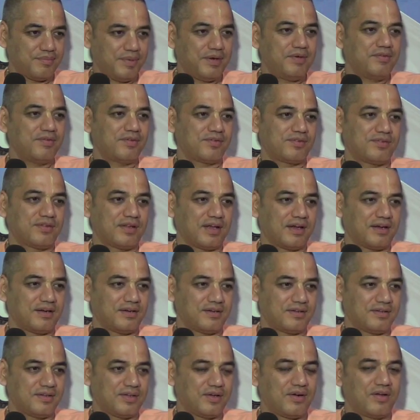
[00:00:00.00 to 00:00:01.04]
Previous night,
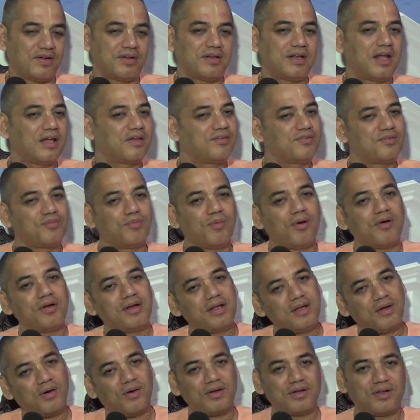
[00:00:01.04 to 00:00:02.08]
they're all. Next
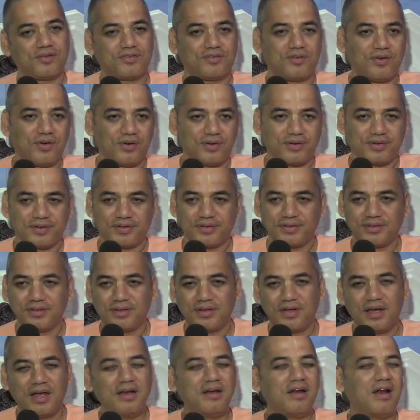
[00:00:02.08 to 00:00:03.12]
morning, all are slaughtered
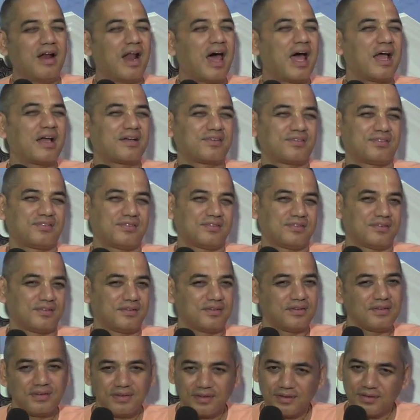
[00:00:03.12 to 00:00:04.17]
in lakhs.
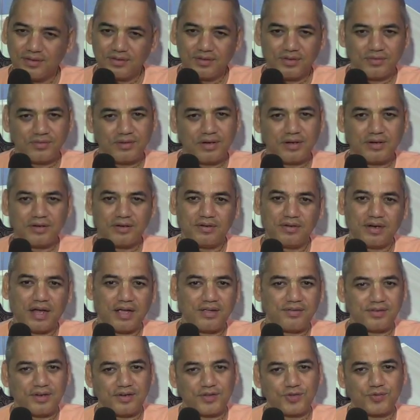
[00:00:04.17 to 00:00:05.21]
So wait,
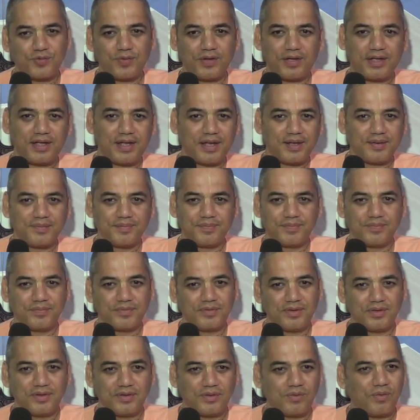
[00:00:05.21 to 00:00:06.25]
nice earthquake came.
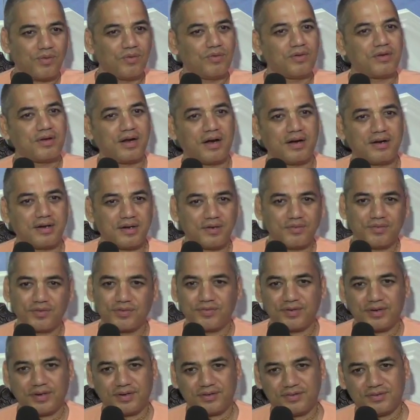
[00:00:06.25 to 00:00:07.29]
Whole country was
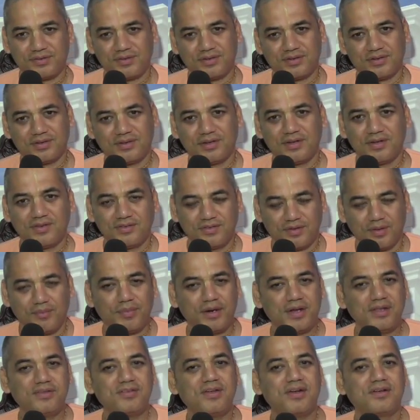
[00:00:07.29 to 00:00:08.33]
finished.
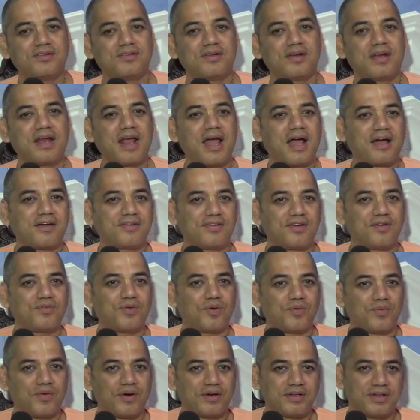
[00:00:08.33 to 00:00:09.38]
Somebody said it's a reaction
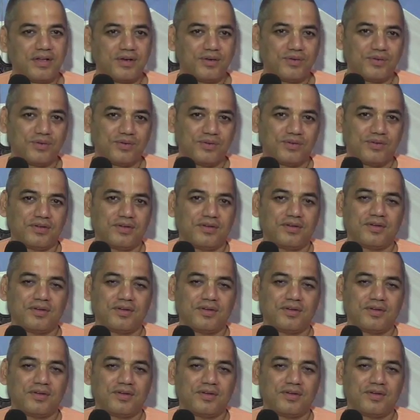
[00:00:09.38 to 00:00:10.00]
for what they do.